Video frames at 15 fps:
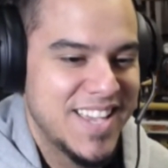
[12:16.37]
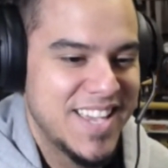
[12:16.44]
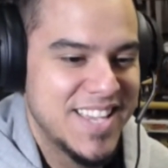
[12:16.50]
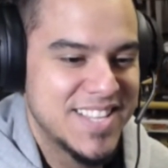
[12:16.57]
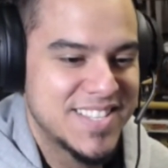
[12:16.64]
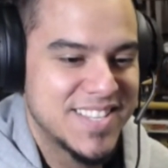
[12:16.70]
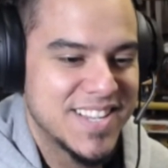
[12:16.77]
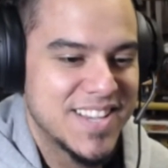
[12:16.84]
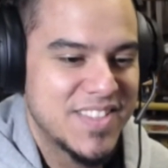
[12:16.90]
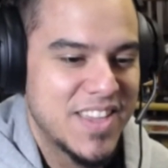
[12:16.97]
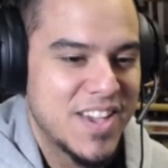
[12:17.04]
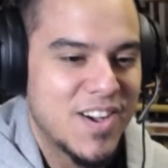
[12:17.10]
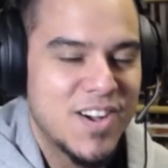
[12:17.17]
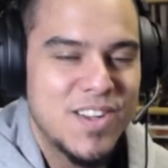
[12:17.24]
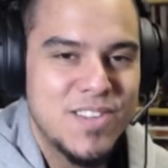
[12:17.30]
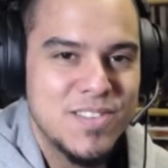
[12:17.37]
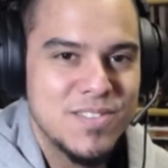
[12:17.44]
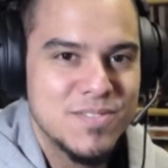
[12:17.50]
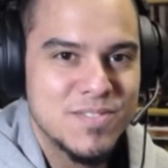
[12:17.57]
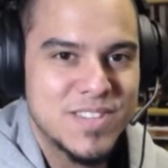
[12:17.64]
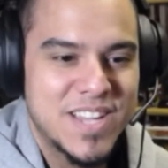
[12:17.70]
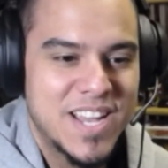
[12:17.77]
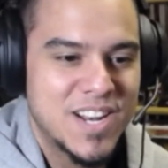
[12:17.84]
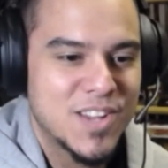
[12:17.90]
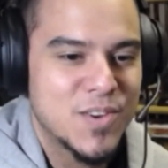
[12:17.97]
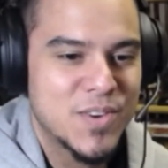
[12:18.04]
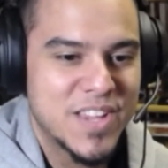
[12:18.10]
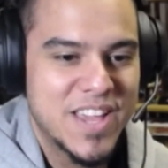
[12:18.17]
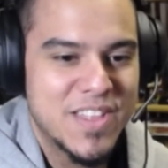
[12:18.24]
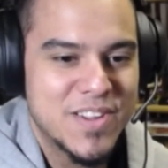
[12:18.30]
they all kind of
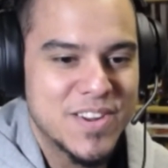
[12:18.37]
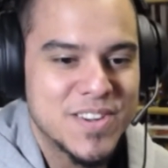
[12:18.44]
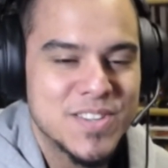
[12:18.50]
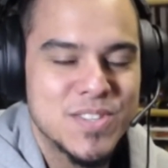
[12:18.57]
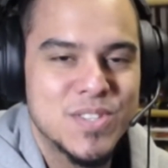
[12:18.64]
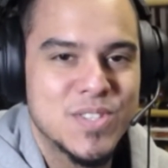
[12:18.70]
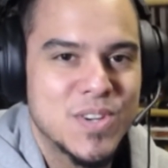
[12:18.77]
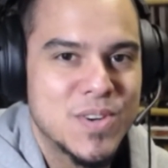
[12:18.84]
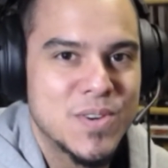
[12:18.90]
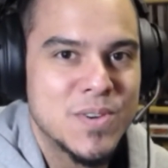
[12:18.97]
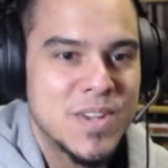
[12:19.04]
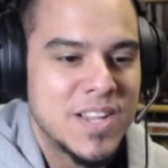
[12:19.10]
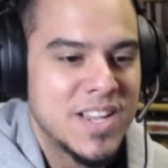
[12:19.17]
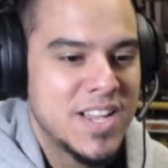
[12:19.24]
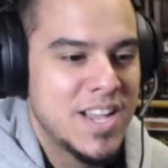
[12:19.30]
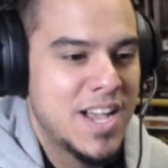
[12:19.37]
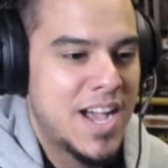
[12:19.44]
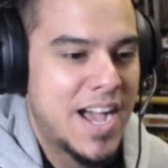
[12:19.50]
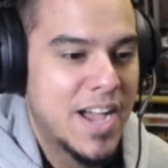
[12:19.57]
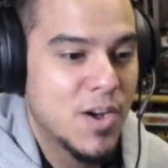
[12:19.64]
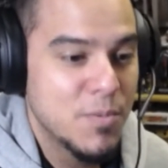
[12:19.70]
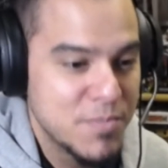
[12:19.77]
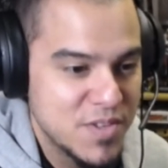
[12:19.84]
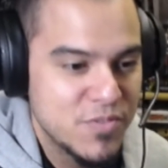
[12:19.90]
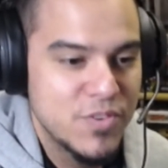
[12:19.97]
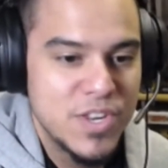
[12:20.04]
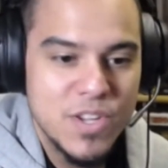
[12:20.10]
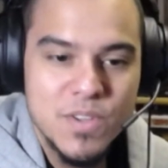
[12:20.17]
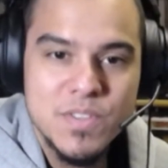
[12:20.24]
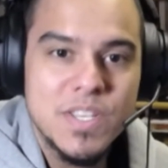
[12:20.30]
go together. So I hope this
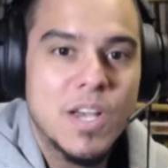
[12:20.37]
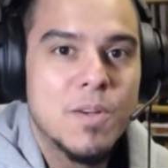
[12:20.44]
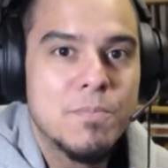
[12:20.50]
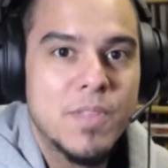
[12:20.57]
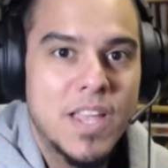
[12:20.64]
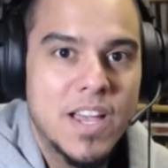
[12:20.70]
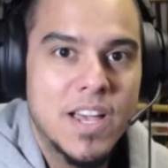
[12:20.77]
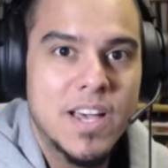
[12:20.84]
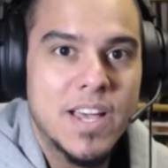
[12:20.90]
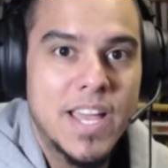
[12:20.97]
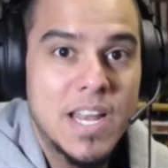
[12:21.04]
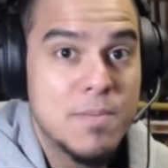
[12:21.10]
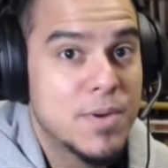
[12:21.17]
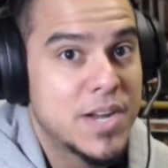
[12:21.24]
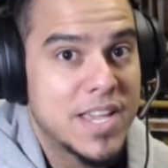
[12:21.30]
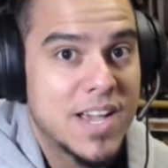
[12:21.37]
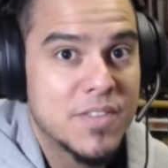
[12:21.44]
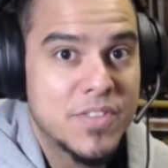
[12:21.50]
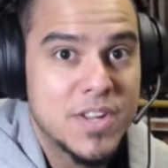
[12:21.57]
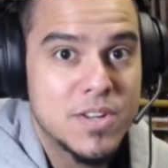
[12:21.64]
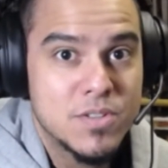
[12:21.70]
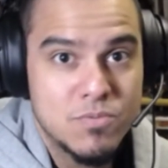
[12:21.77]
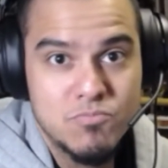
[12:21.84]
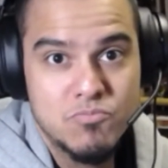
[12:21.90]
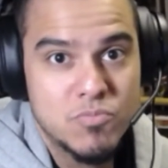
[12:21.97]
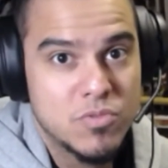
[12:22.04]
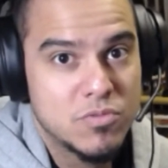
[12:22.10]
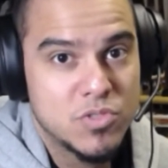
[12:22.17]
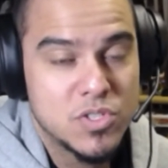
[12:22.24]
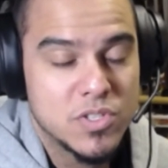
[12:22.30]
video has helped anybody out there
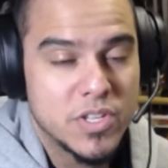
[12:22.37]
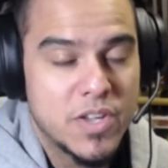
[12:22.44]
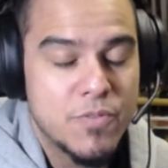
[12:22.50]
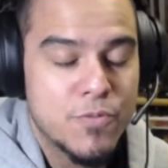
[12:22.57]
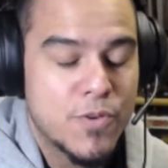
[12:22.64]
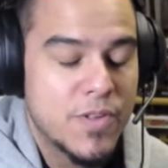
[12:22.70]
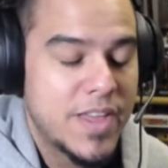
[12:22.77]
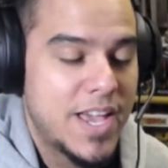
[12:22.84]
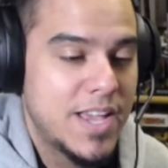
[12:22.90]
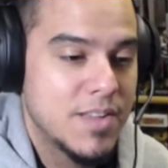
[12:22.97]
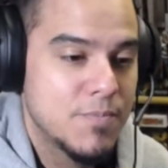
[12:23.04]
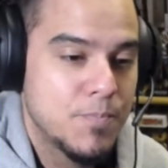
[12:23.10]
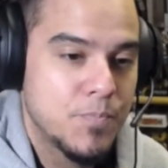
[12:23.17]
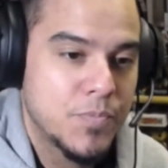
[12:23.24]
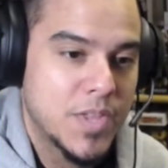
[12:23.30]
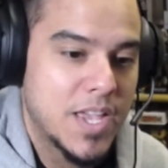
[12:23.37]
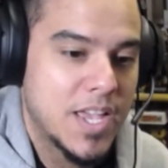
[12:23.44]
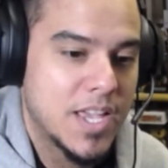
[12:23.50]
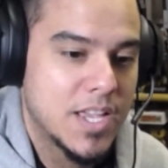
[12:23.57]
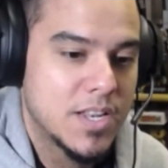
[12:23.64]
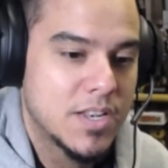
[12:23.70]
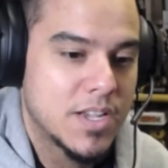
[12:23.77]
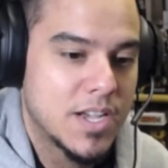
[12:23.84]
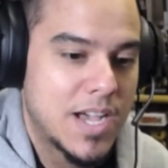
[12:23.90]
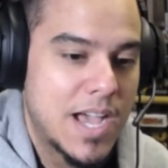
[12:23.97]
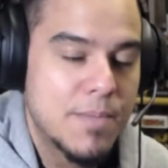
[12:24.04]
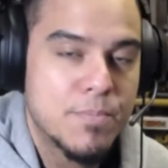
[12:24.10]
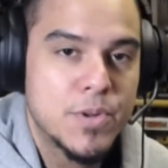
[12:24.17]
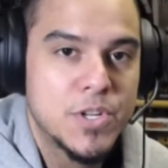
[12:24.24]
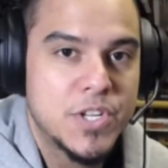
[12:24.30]
just looking for that. And
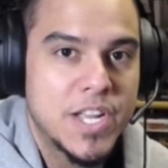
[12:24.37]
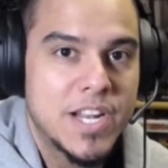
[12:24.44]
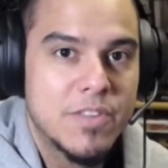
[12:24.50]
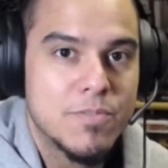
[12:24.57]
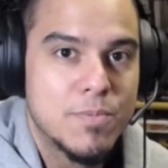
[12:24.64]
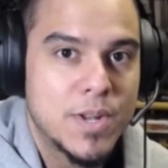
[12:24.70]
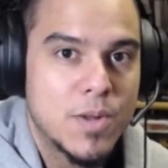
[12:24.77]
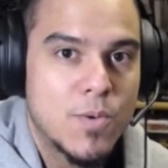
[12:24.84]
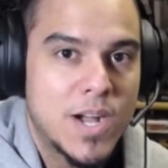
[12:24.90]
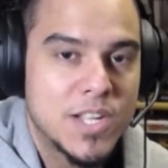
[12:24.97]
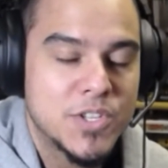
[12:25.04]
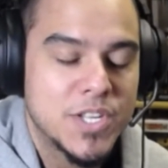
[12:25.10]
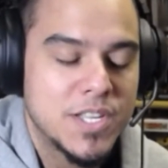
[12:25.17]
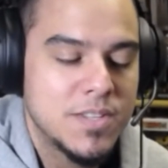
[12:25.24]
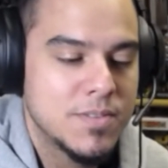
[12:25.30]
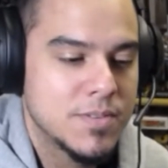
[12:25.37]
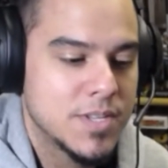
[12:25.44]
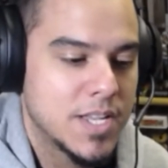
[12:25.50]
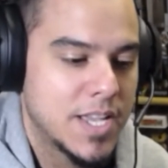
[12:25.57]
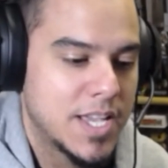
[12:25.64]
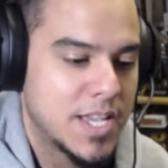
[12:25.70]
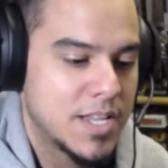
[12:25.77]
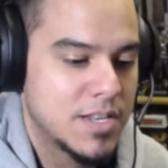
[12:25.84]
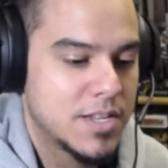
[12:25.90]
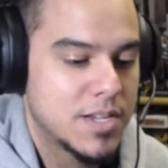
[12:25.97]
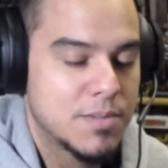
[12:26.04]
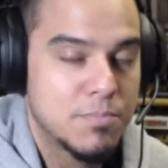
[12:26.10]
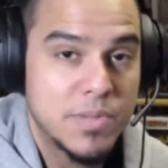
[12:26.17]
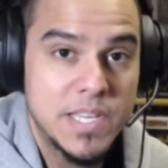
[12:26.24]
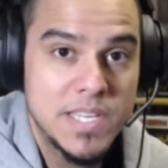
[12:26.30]
I appreciate everybody watching. And
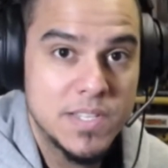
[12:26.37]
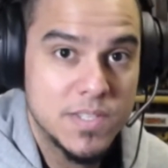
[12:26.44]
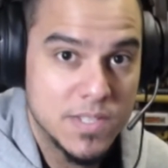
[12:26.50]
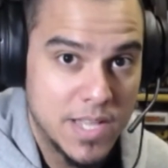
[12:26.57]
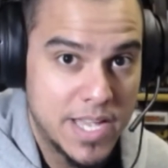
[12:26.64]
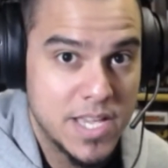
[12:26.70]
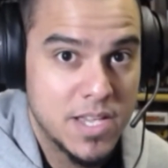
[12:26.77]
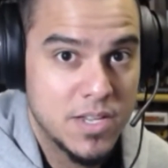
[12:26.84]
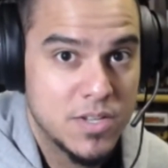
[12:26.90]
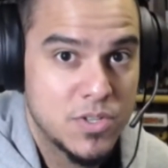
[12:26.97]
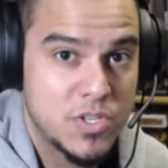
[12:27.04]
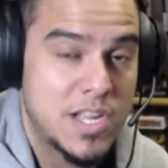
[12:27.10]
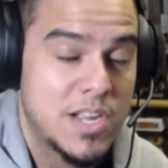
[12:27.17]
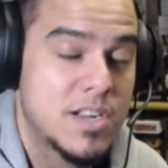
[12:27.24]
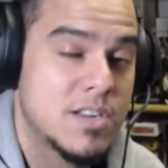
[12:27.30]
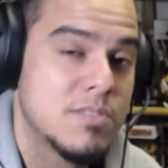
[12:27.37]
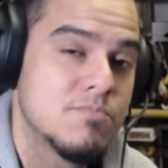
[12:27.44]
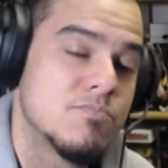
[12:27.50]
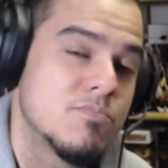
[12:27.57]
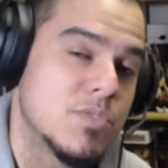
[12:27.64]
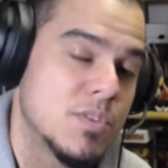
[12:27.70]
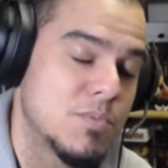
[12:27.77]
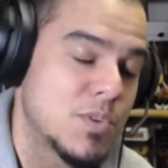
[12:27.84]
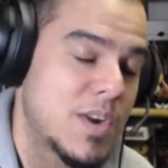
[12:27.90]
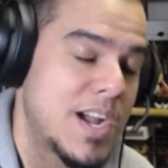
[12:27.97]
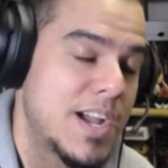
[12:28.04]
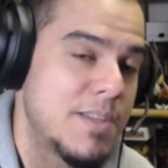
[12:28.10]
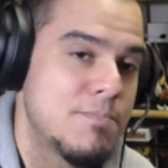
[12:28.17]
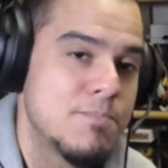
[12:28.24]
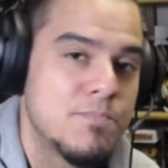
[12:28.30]
please like, share,
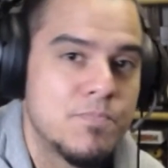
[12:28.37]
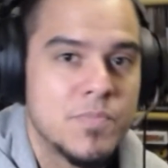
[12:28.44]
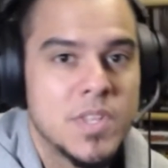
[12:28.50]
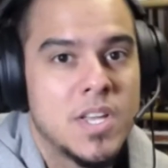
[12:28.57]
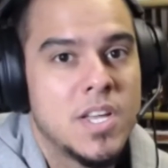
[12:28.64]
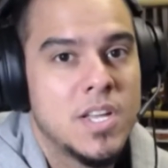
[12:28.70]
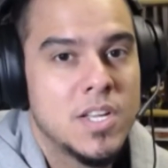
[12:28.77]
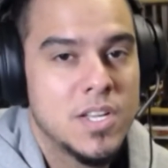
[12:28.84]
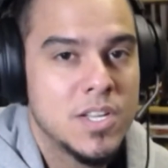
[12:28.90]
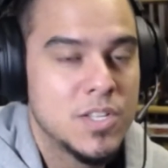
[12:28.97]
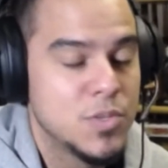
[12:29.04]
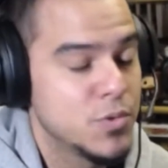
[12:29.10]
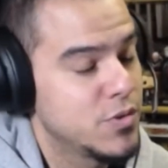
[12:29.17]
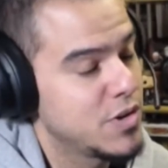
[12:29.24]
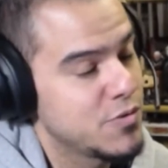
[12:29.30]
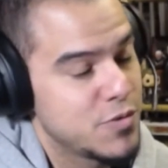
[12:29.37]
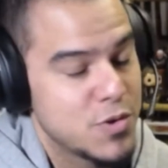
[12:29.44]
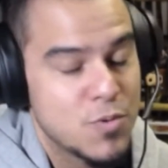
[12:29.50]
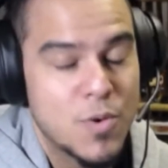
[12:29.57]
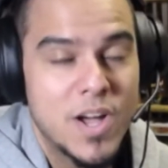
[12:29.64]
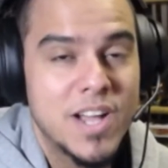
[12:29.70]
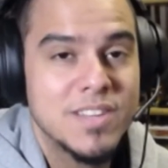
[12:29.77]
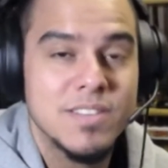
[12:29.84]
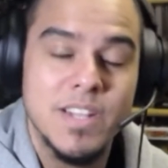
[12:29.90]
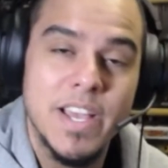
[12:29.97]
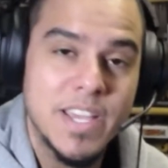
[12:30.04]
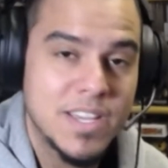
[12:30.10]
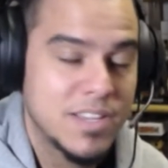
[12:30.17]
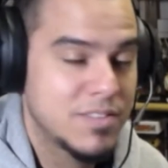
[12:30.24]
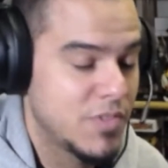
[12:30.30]
subscribe, do whatever you want.
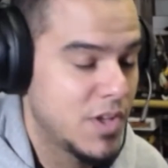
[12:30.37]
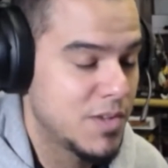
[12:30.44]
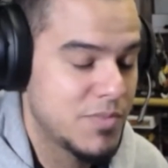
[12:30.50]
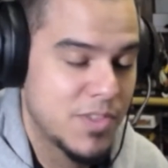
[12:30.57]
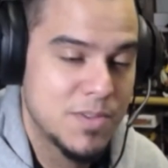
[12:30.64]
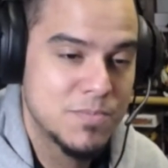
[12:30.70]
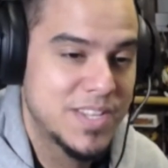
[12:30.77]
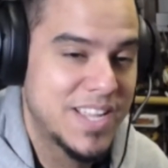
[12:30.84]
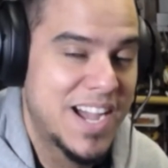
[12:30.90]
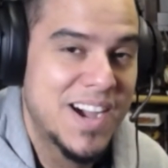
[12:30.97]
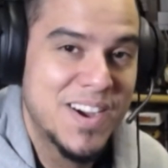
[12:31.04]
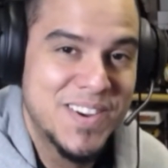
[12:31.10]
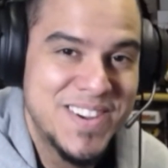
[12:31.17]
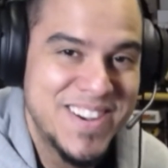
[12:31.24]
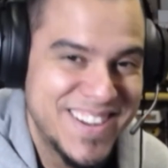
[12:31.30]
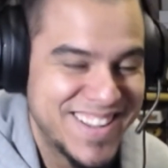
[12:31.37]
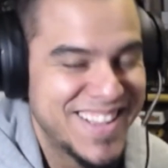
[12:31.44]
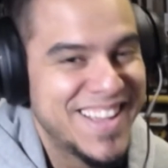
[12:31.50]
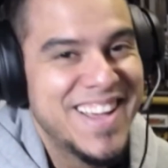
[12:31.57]
Like, thumbs down.